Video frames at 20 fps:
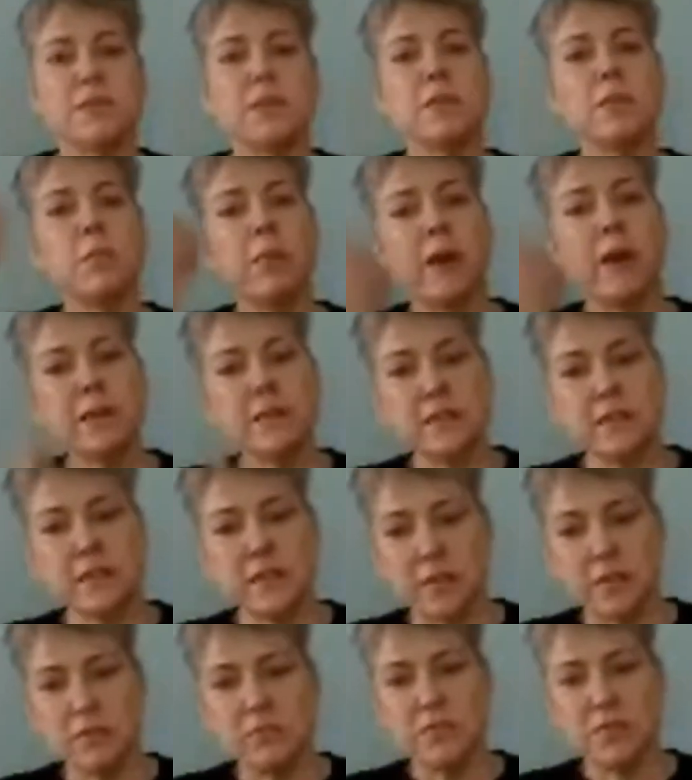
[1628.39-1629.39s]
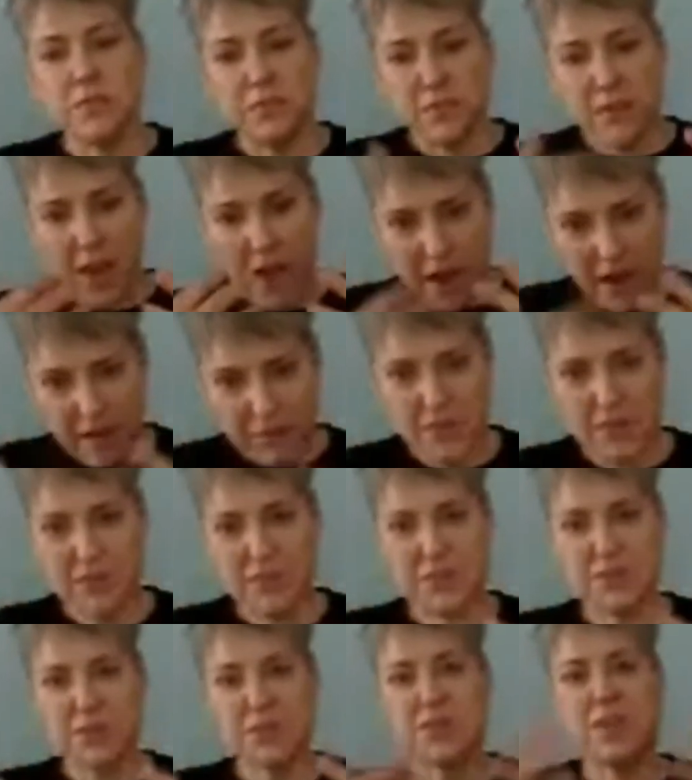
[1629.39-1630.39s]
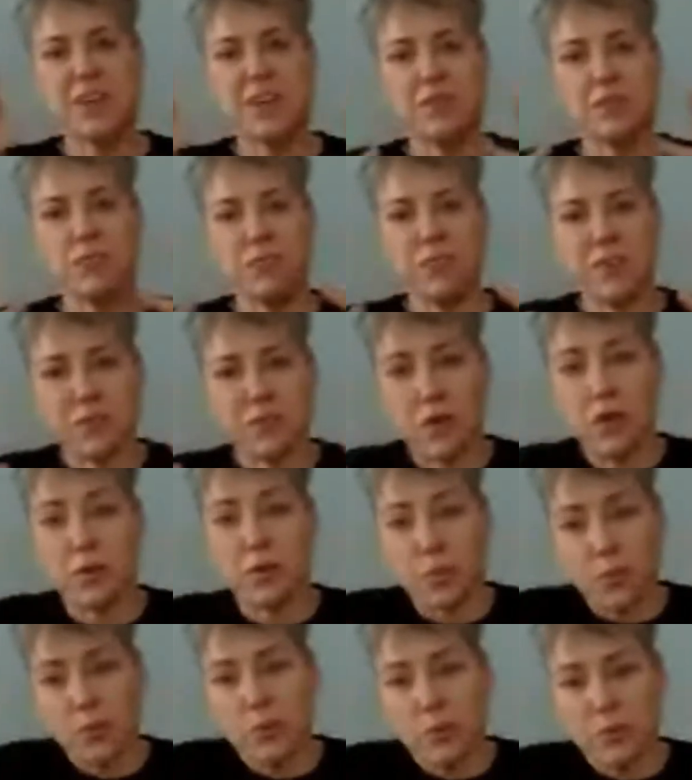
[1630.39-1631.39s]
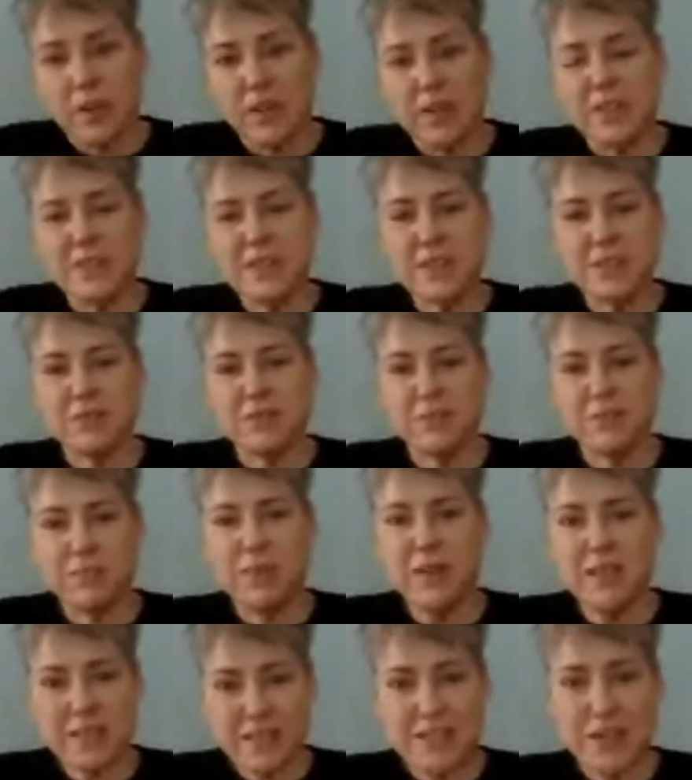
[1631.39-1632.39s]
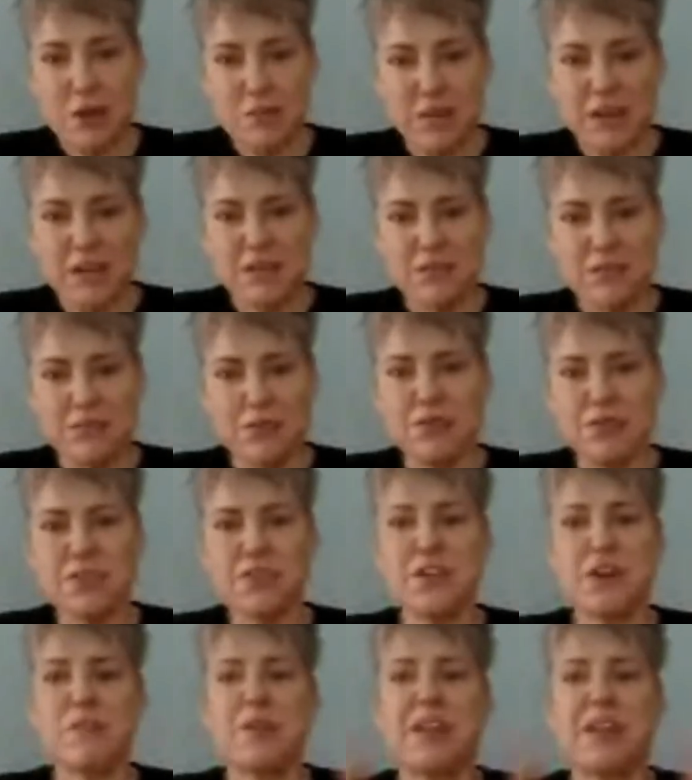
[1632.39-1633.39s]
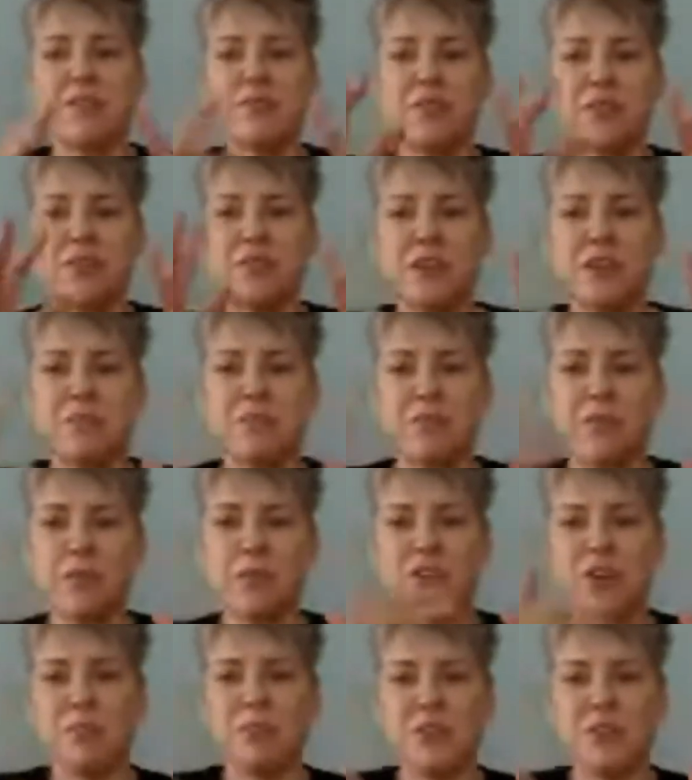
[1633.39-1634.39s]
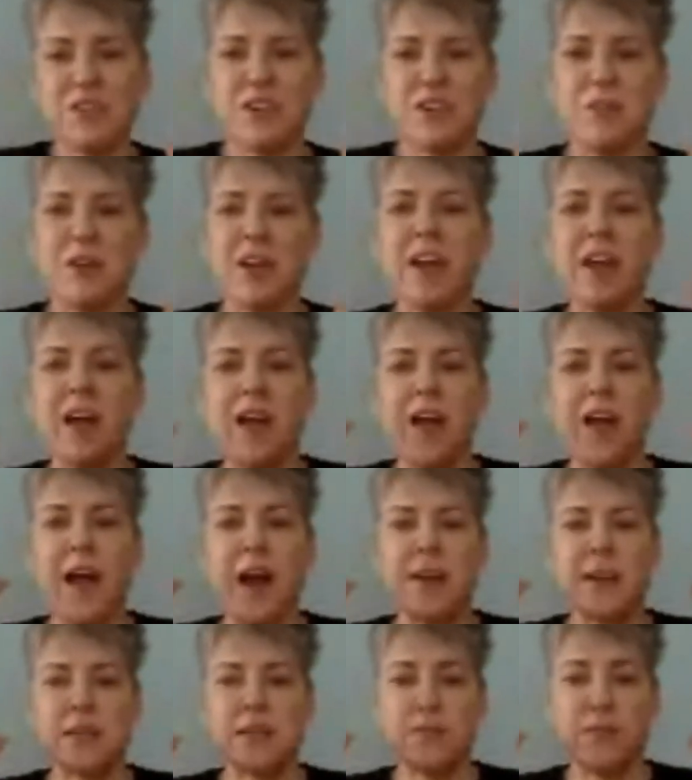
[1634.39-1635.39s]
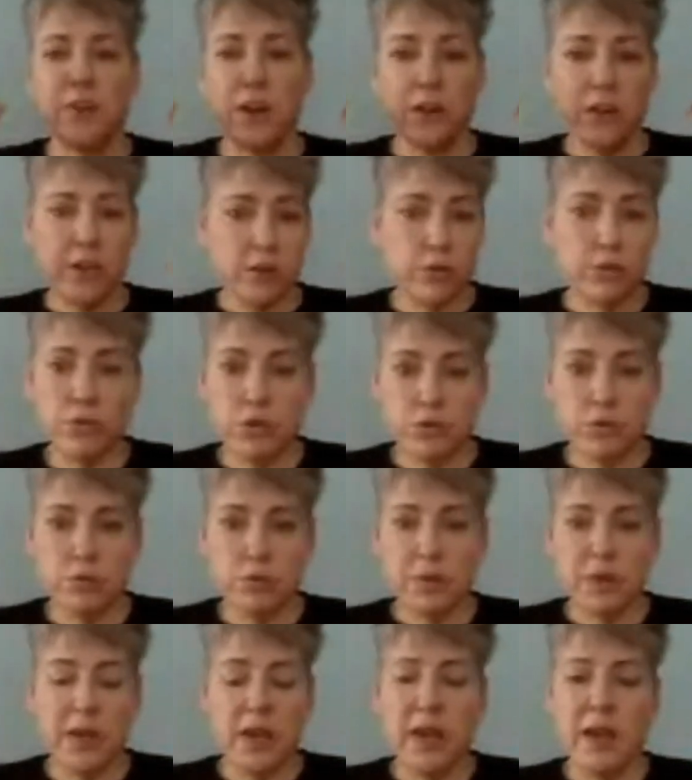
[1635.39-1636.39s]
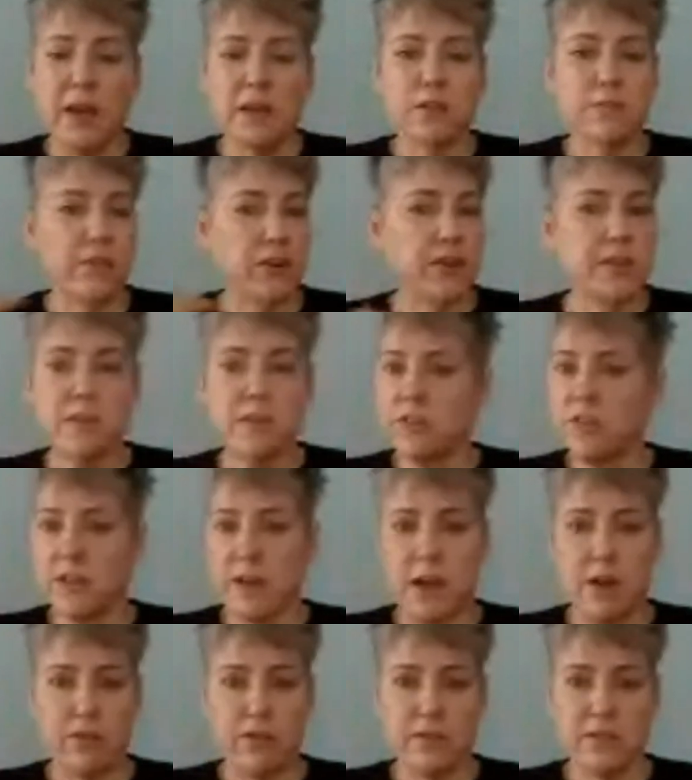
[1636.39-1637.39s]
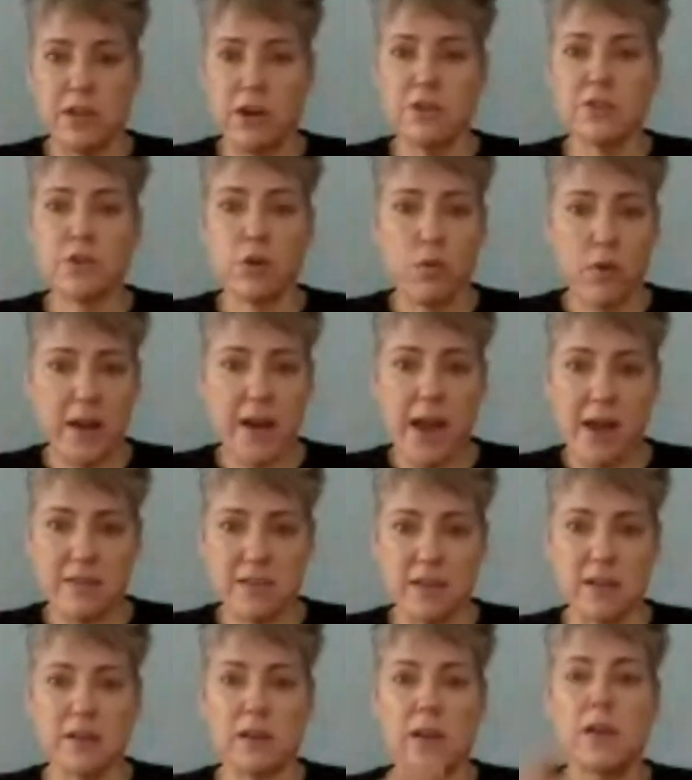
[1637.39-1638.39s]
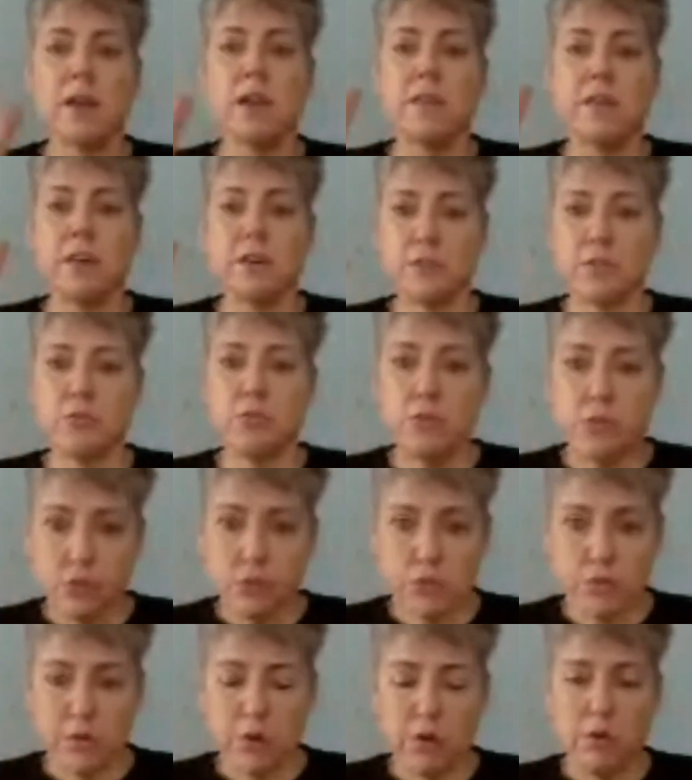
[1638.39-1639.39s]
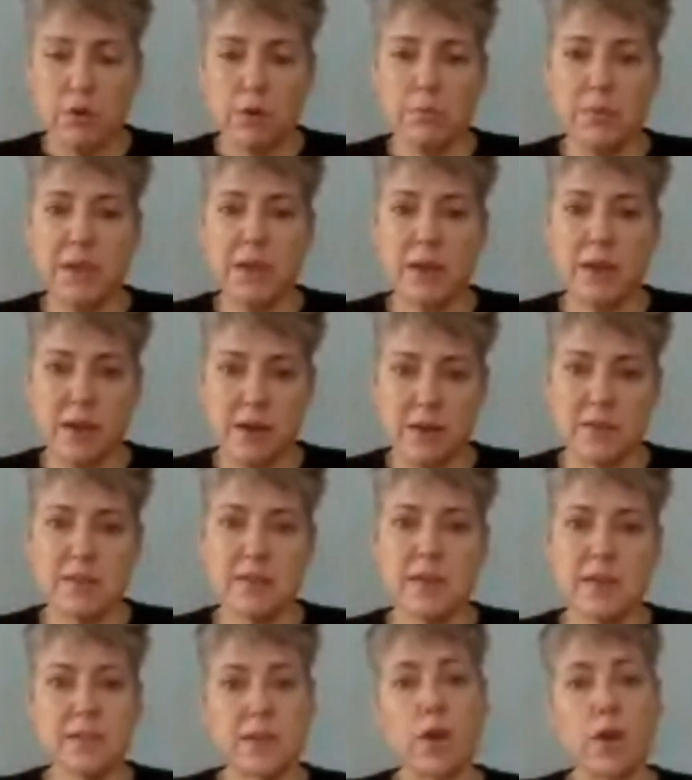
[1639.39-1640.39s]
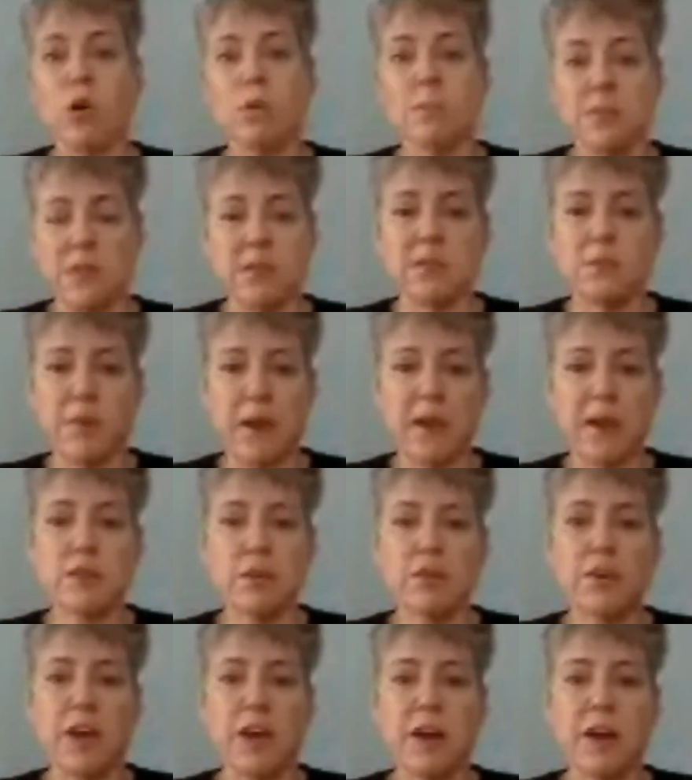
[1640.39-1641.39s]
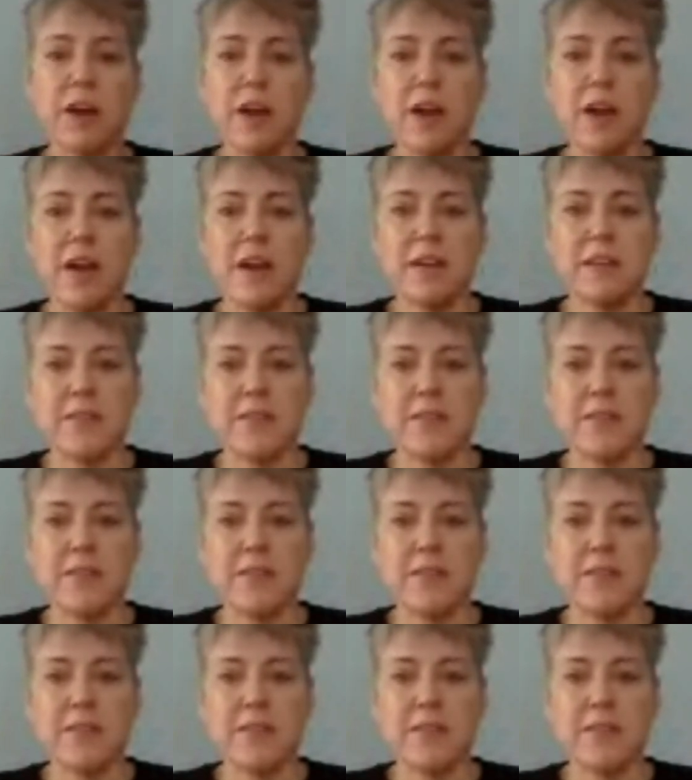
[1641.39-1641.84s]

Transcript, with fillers: So the bison have this is called a rumen. It's the big stomach, the four stomach, four stomach, four chambered stomach, and it's very neutral pH, very different than ours. Ours are quite acid. Theirs are neutral because it's a home to these bacteria.